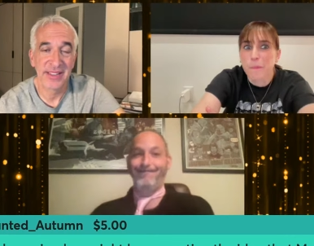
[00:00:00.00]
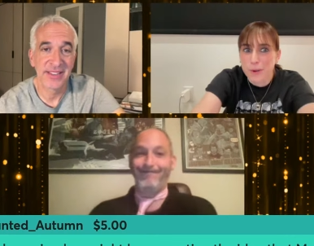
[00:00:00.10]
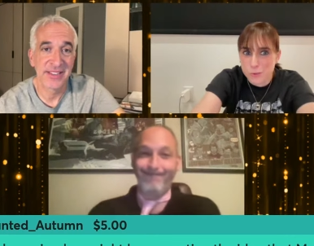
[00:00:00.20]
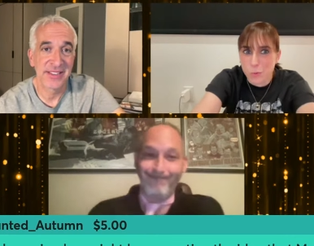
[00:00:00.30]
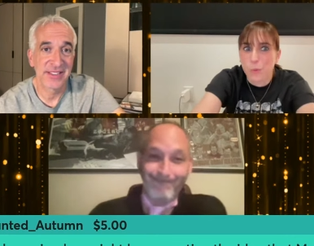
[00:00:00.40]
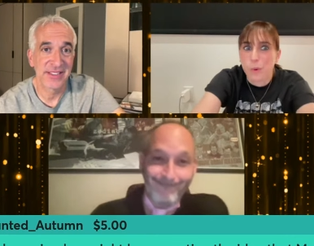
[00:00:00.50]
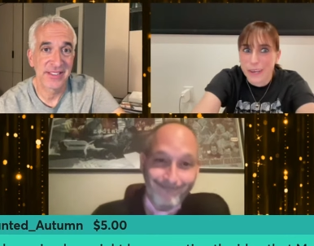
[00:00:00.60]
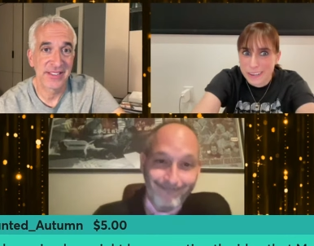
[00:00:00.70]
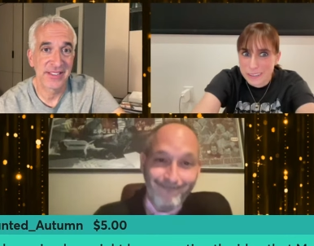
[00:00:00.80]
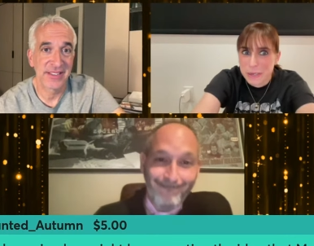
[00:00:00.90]
Speaker 1: was
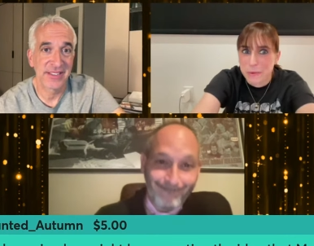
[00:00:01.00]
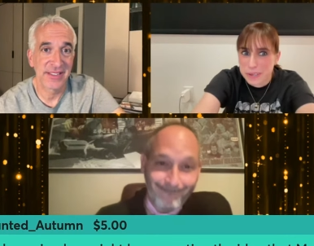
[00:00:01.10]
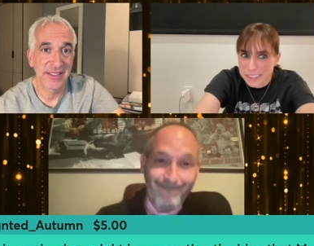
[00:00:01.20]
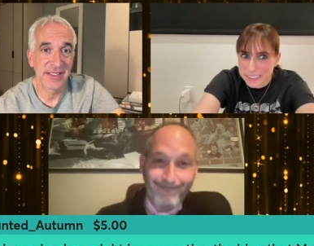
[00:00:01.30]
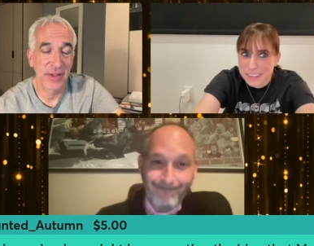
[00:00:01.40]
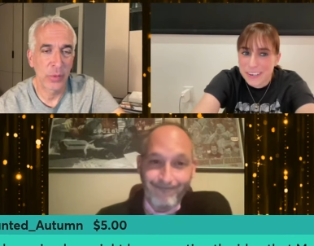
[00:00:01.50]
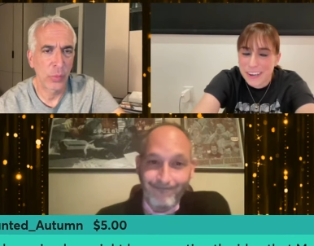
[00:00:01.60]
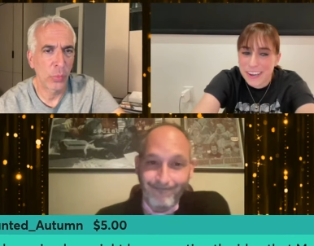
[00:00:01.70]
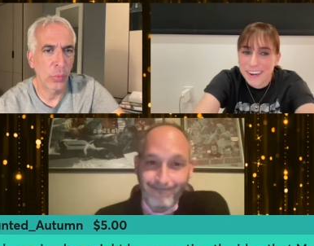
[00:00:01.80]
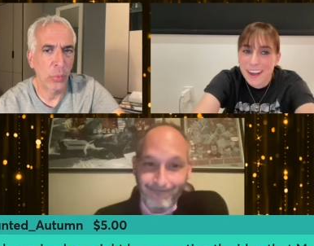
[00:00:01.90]
really, really
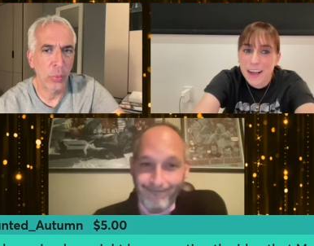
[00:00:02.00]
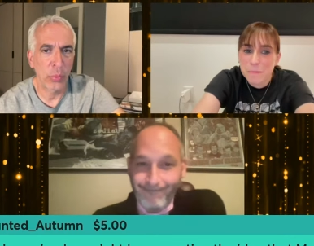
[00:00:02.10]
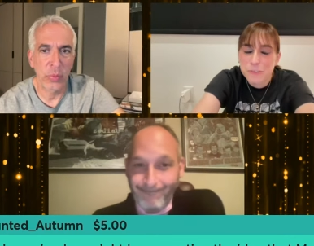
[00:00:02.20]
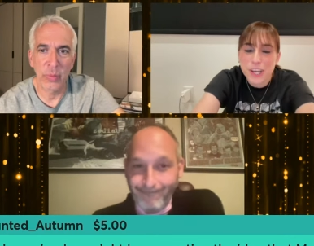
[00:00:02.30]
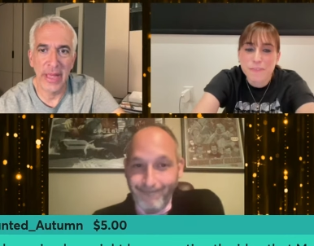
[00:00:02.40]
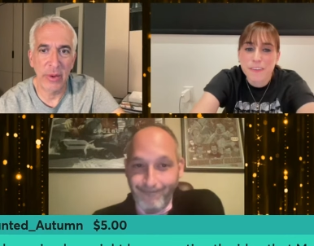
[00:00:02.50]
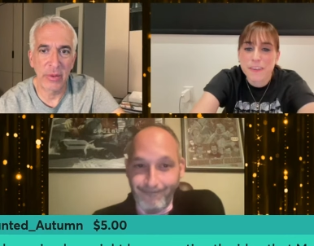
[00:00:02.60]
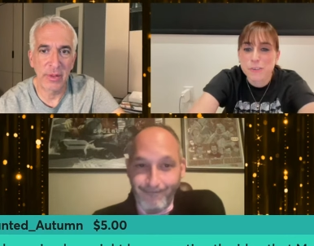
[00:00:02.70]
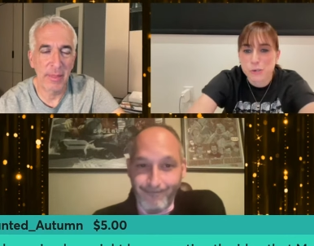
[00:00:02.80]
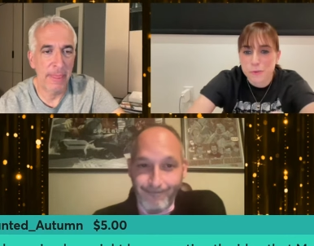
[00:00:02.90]
good. Jeff, I
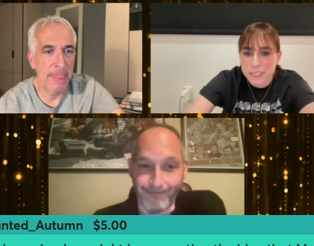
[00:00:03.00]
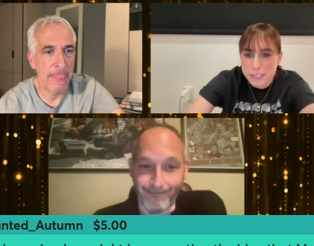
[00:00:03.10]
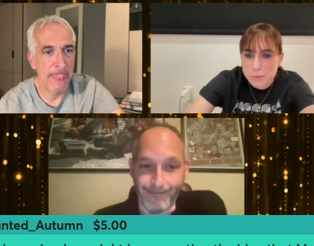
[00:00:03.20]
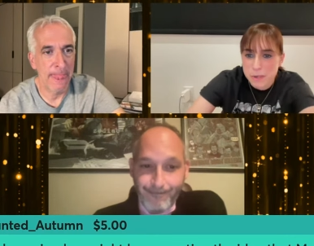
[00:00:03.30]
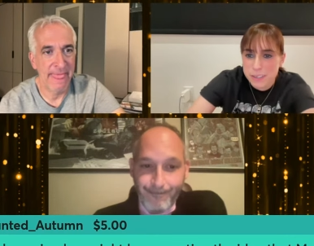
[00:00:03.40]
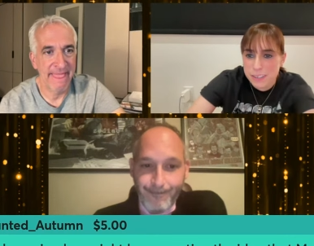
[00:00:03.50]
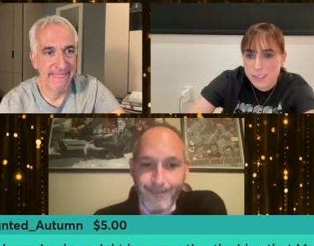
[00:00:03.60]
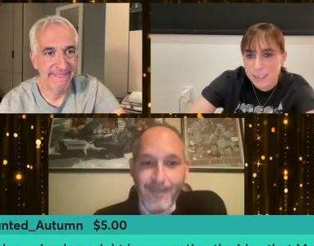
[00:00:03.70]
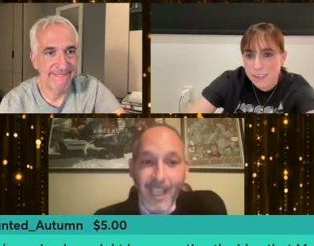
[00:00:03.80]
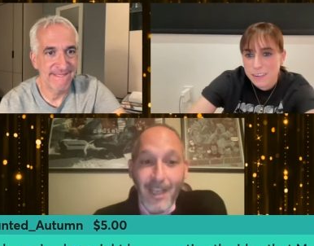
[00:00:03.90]
think you should read this one.
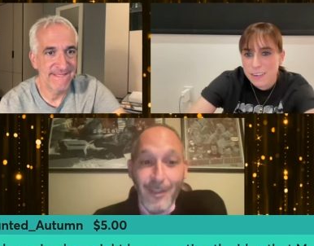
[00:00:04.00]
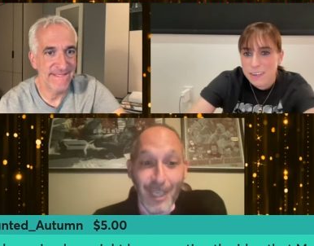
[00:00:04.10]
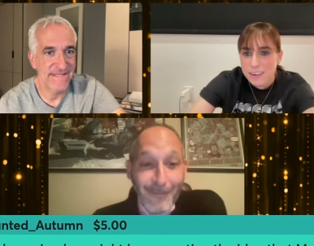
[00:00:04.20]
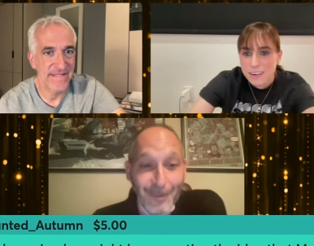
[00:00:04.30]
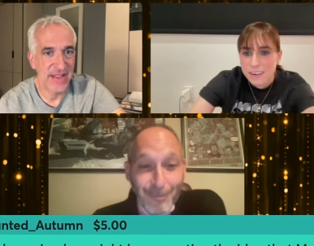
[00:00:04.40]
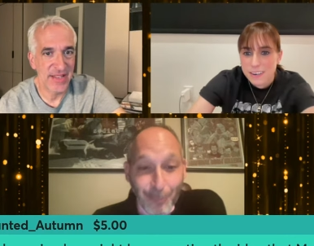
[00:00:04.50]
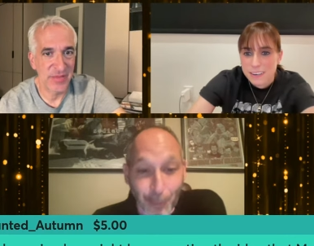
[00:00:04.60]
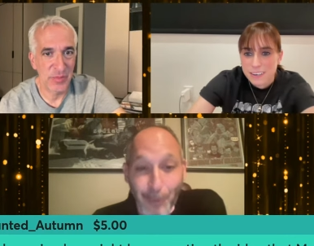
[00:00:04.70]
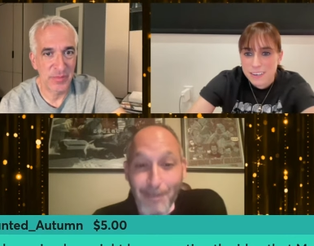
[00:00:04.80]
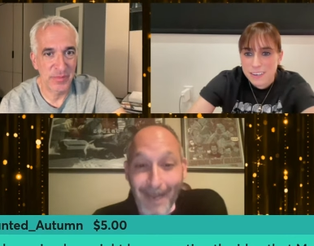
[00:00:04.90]
Speaker 2: Jeff has
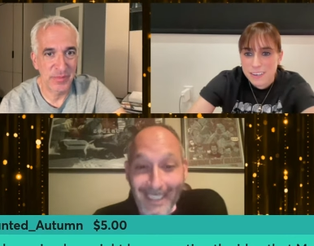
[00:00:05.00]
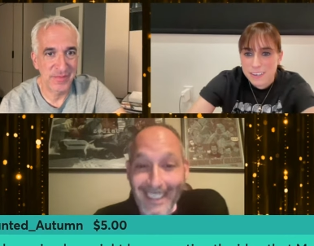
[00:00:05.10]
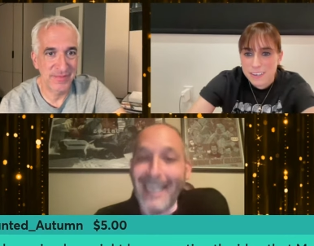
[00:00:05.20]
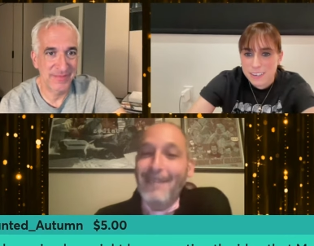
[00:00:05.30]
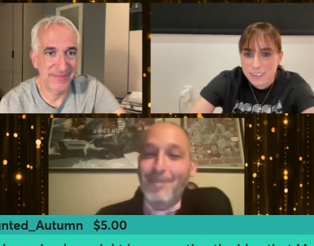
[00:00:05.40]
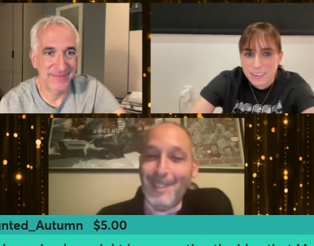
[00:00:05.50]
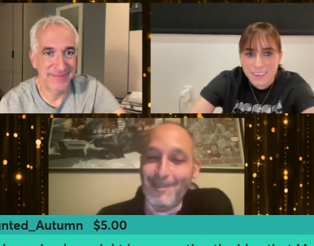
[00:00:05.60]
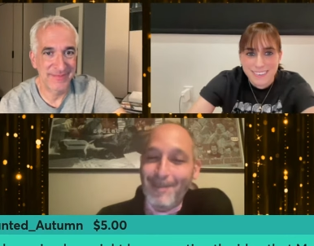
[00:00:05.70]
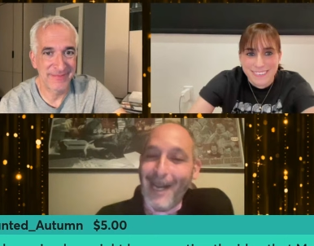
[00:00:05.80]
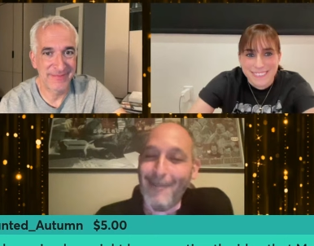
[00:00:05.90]
ruined my night by
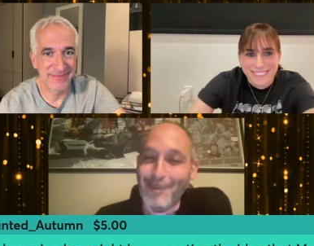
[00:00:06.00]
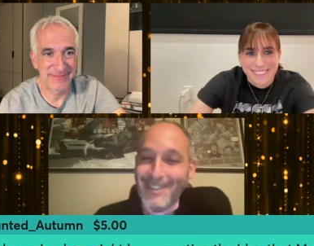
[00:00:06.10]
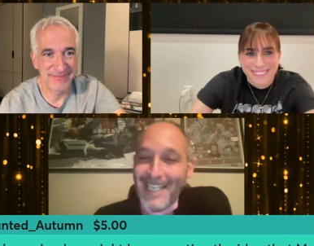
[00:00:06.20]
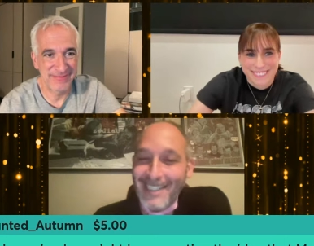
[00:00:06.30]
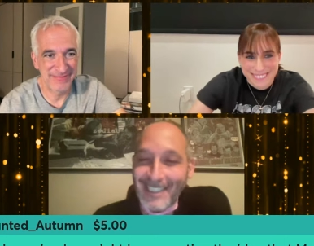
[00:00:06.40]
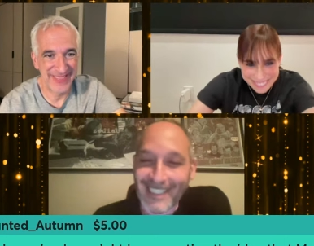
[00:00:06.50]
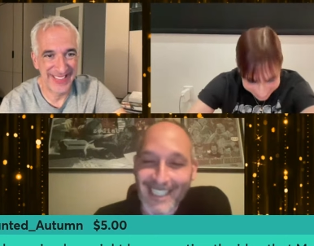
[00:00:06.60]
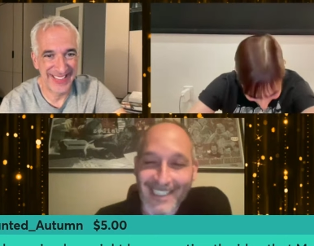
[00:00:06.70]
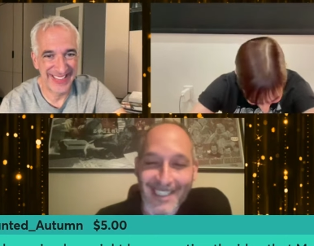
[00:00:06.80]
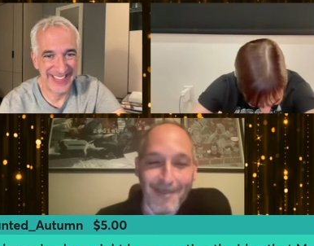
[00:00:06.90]
presenting the
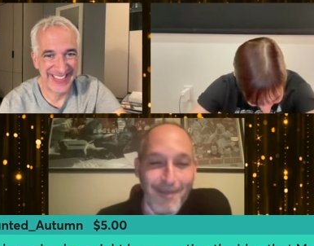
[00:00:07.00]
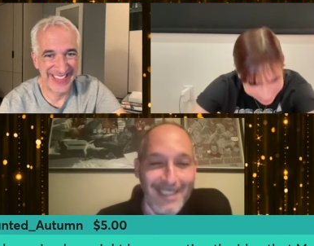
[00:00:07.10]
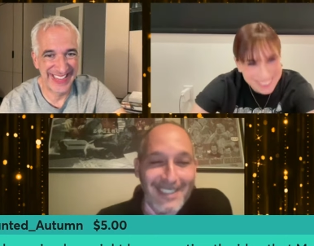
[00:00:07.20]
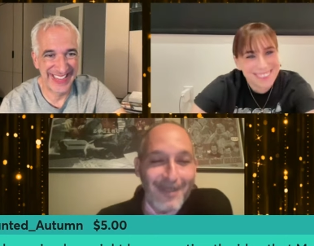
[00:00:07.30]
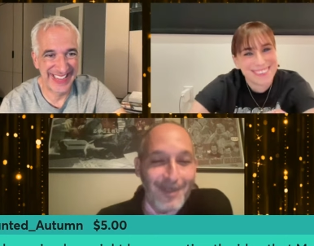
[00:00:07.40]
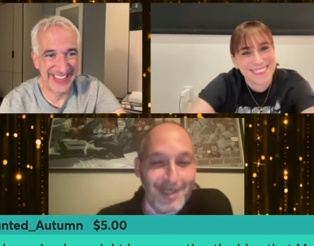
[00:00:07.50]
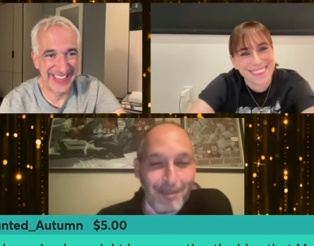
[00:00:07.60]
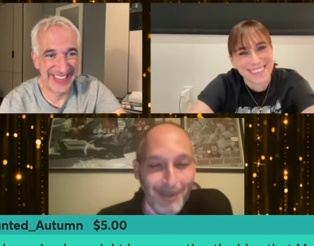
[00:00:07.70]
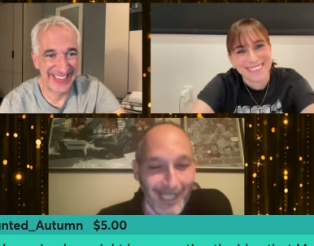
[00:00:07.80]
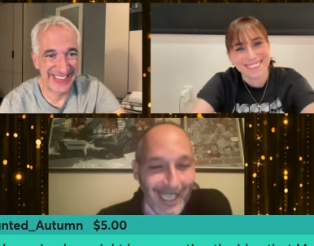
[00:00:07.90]
idea that Messi was a
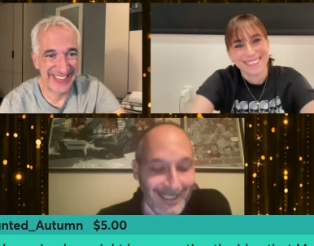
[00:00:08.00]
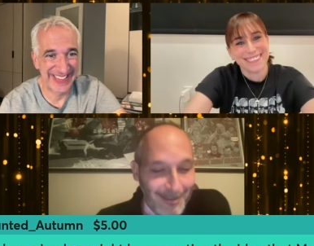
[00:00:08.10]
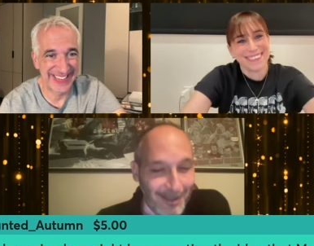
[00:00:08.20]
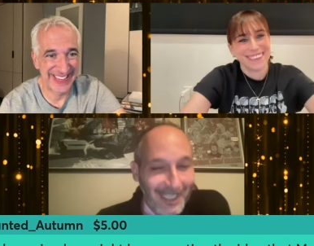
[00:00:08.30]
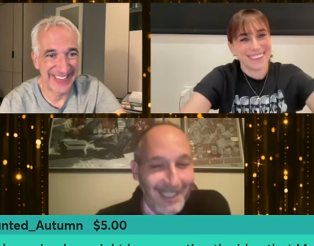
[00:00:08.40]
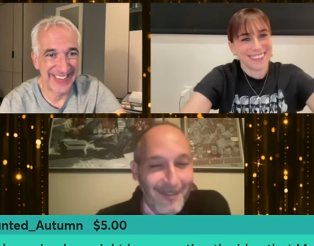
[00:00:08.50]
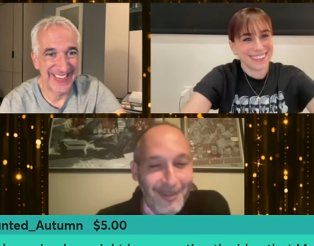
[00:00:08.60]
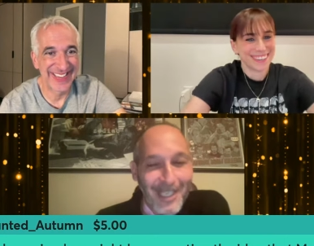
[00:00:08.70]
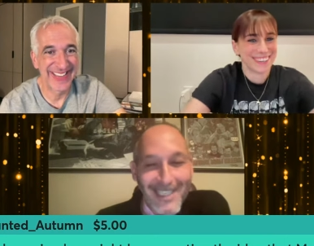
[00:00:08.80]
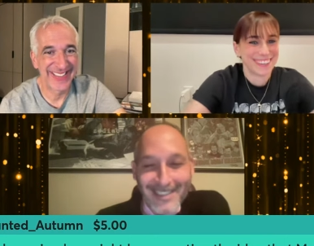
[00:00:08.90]
plant, but I love
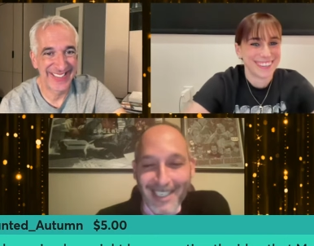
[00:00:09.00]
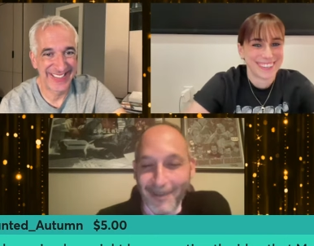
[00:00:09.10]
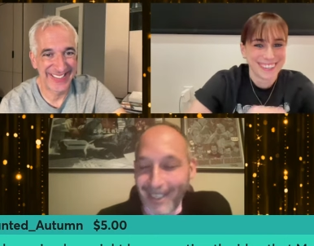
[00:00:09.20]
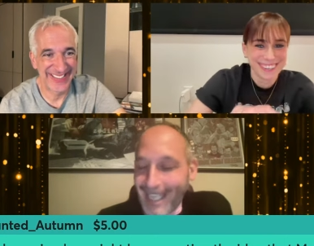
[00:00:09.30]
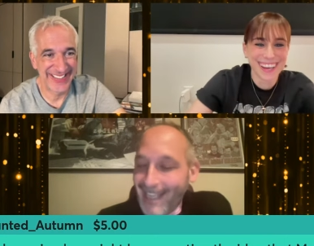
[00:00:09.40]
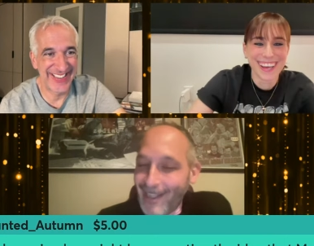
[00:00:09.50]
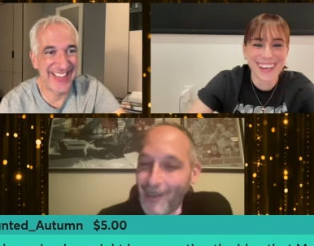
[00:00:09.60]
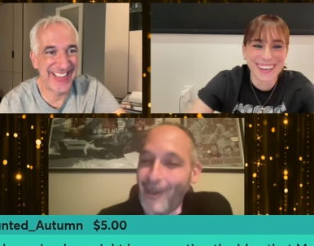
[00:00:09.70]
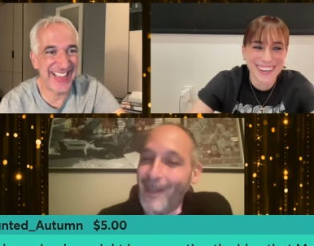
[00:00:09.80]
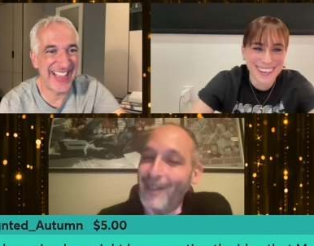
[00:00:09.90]
you guys anyway.
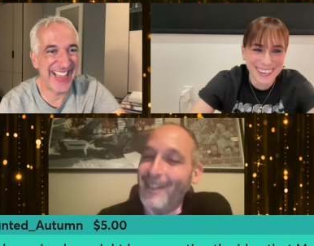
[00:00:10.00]
LOL.